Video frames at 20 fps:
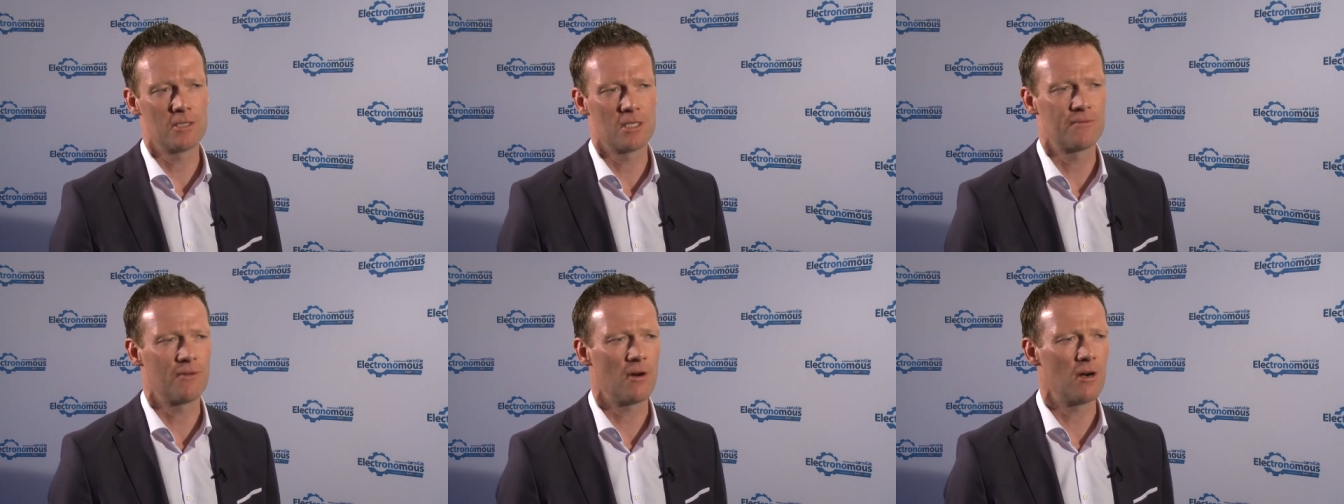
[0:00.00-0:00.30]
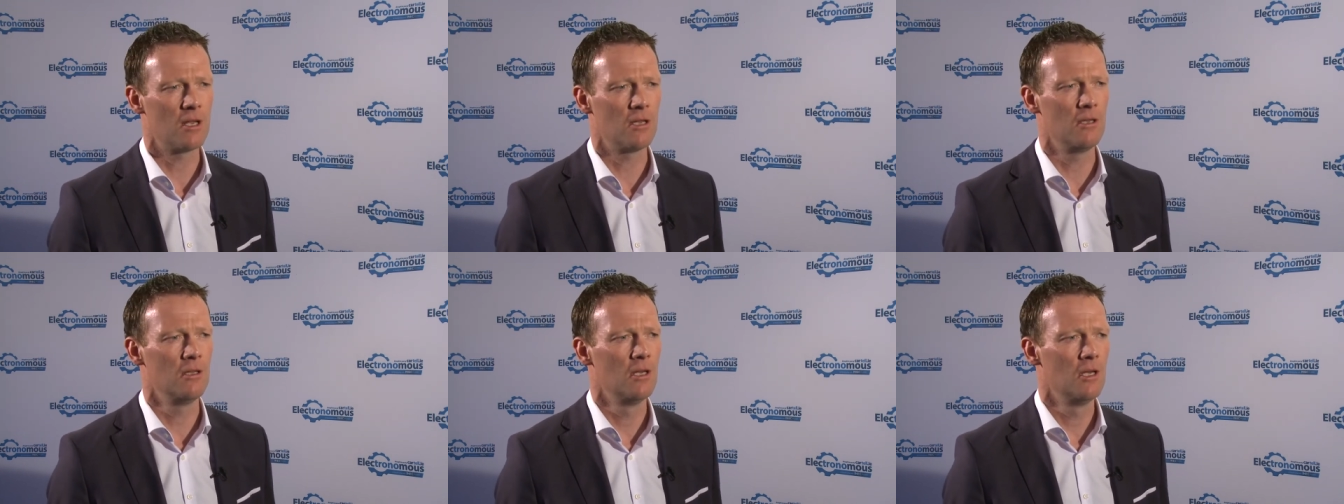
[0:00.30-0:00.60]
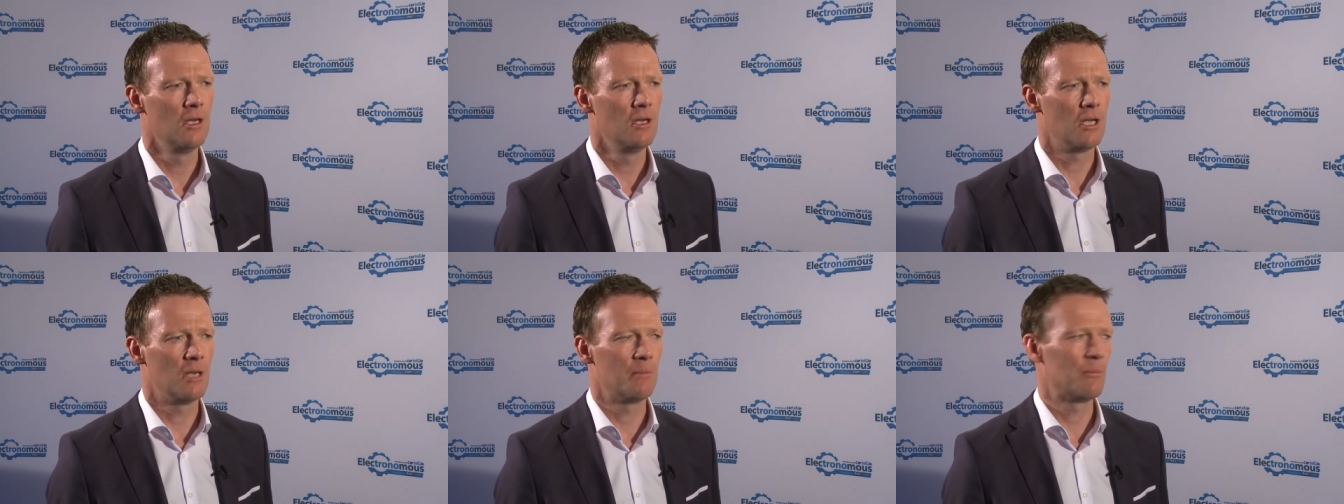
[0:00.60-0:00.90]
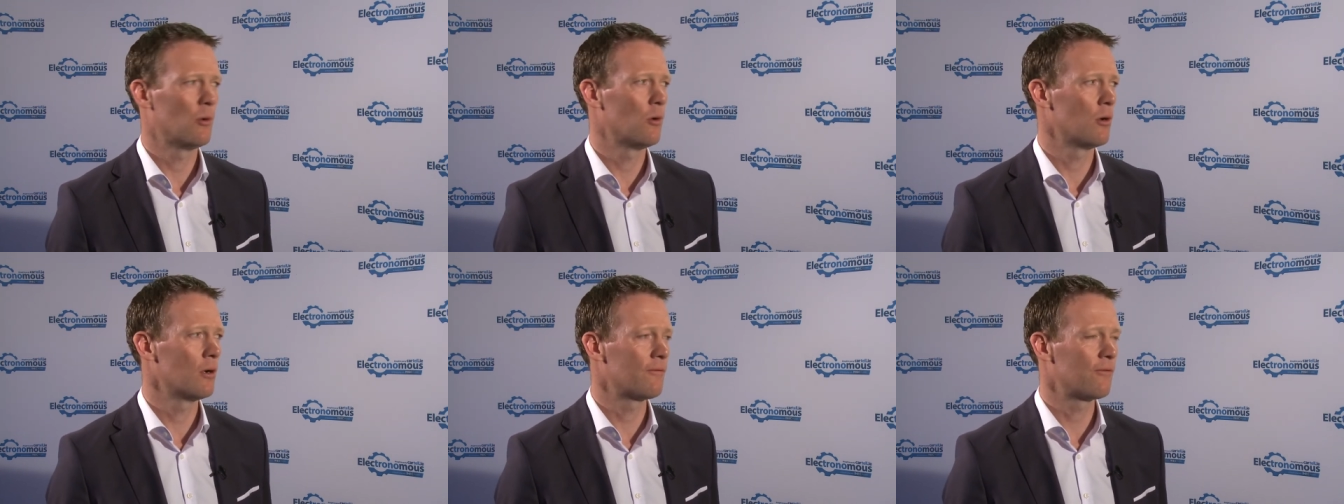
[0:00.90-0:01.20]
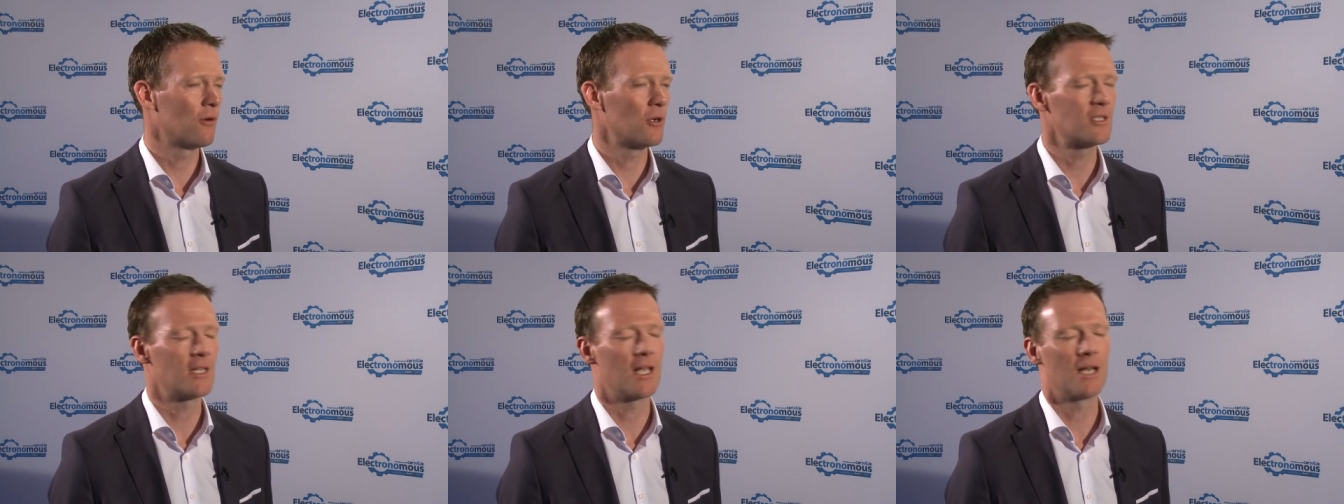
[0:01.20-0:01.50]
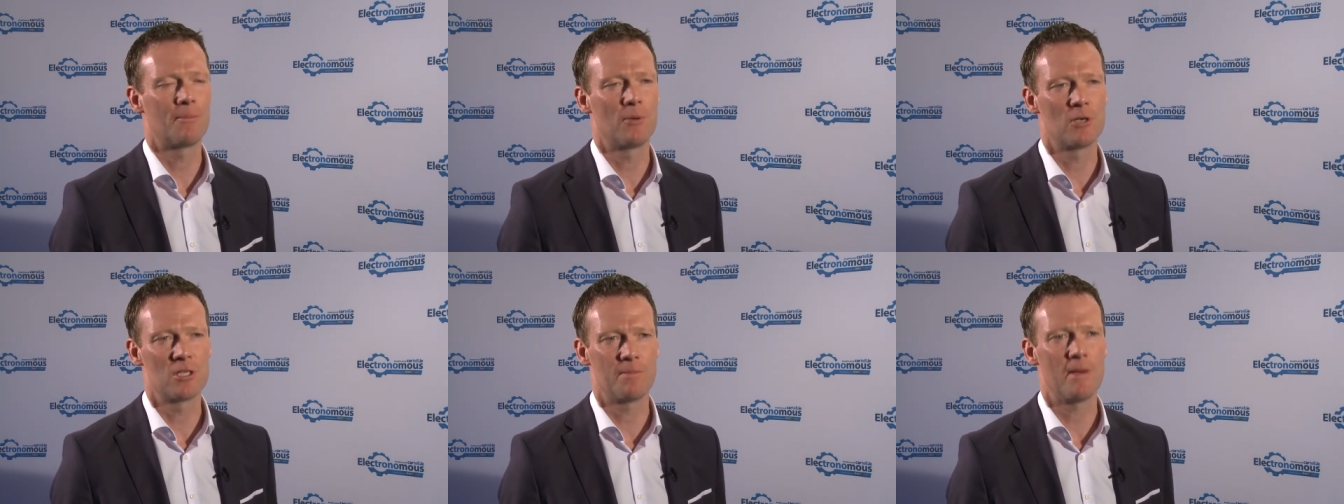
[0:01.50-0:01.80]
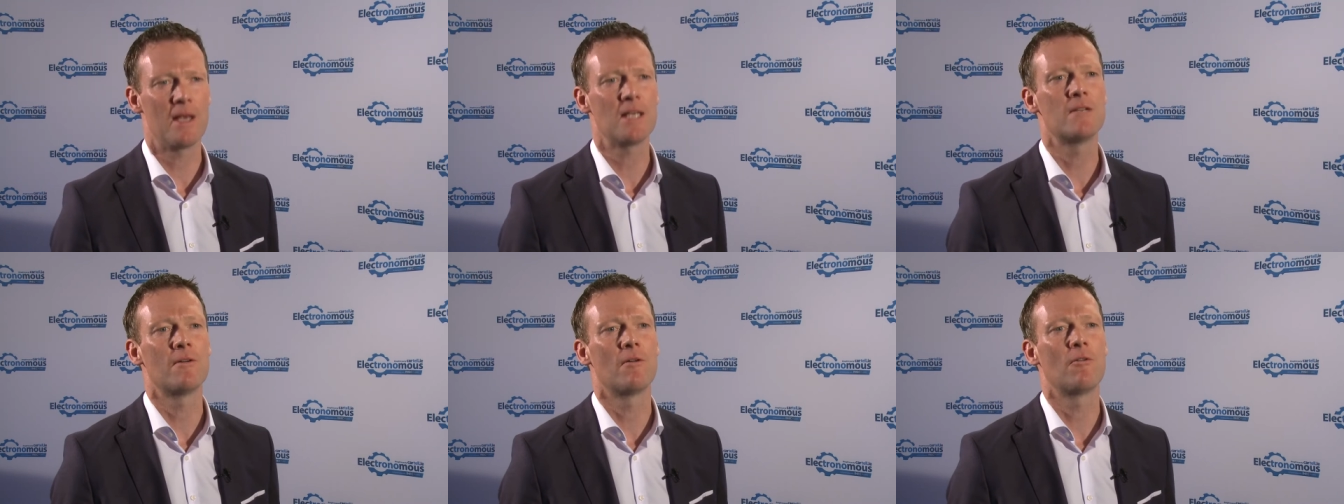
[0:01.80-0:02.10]
It's very important for us to get a
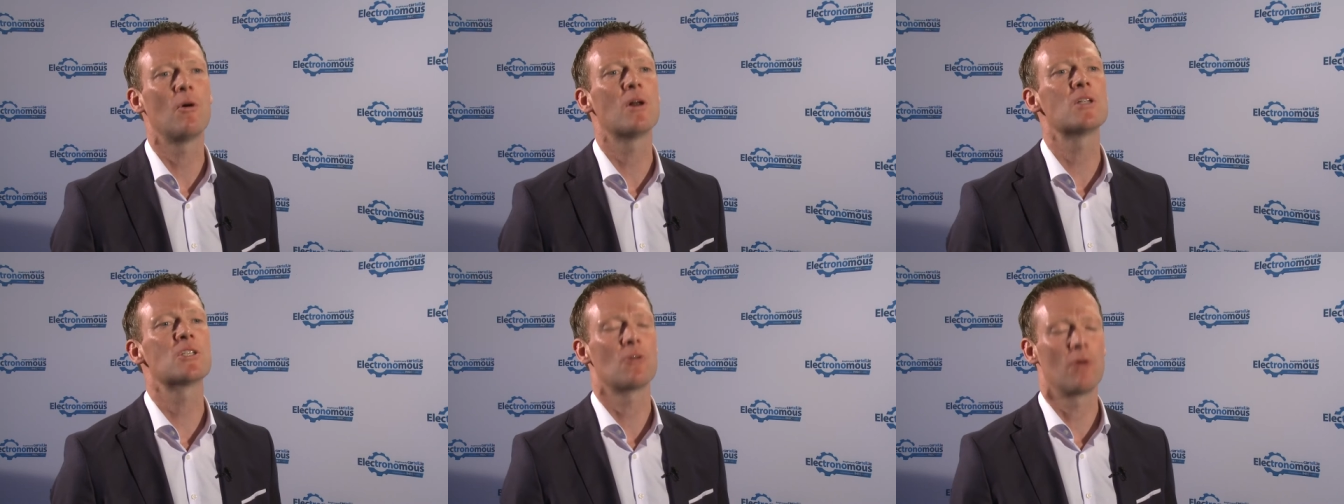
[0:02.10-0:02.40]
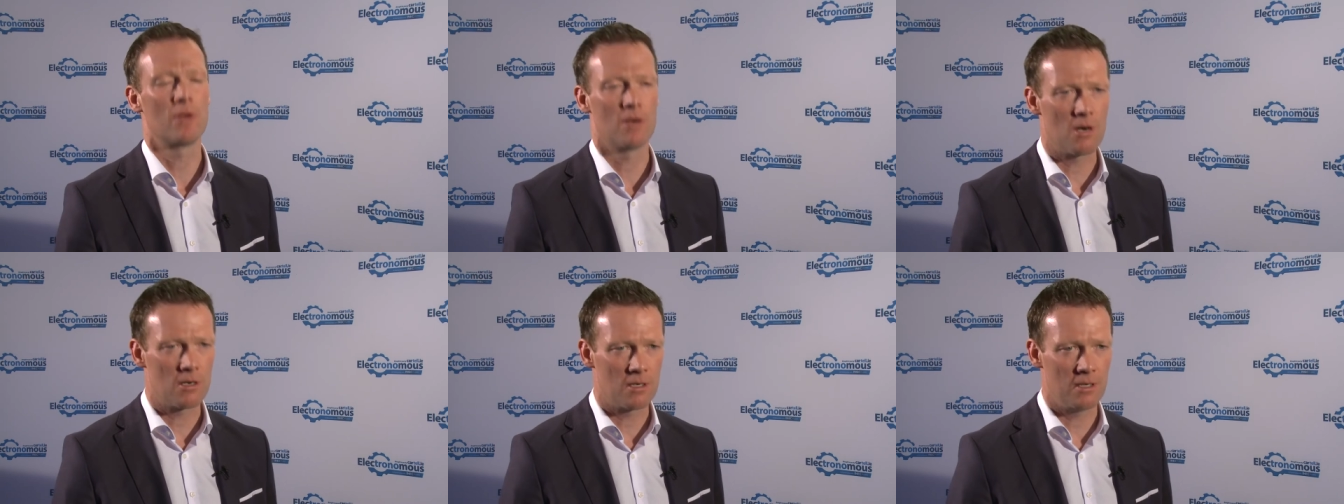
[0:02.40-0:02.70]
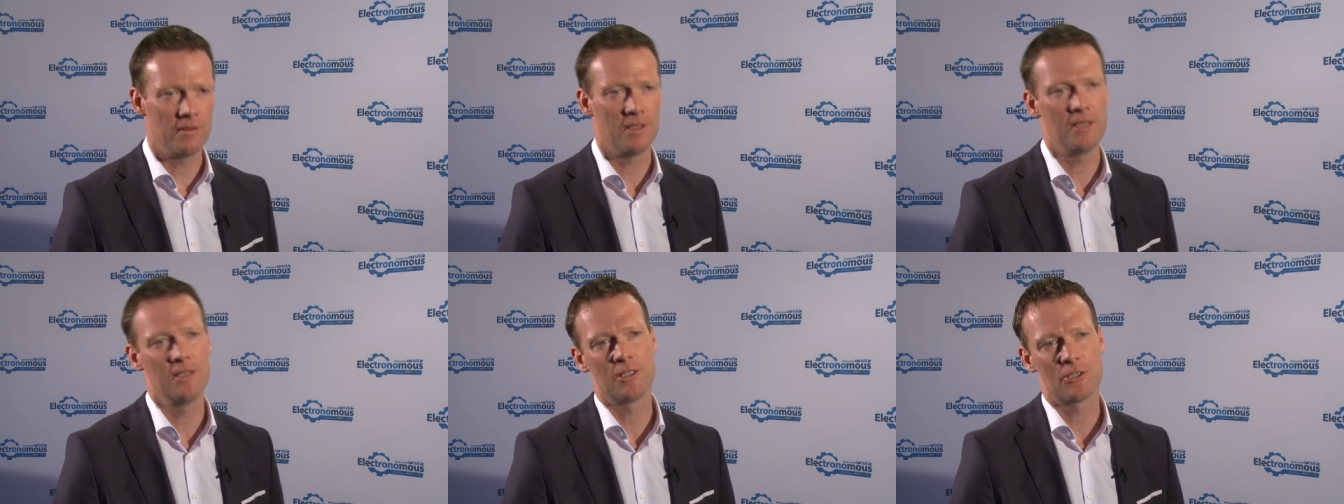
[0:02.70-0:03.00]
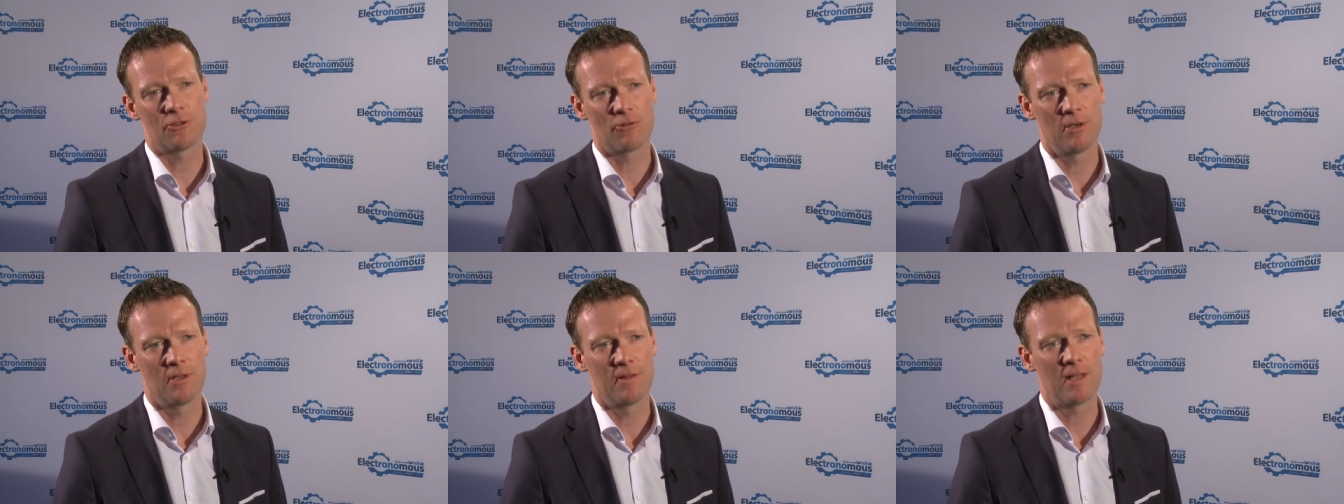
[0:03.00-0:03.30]
perspective of what's going on in the industry.